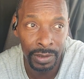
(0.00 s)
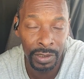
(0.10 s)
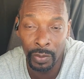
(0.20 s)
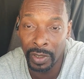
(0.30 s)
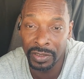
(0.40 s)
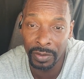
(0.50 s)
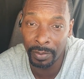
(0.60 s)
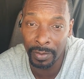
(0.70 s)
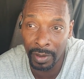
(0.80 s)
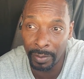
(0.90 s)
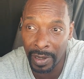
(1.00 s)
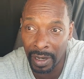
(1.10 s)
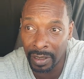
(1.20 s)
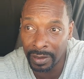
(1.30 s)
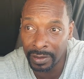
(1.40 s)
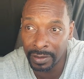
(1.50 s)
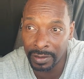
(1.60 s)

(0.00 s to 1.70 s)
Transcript: somewhere else in Maryland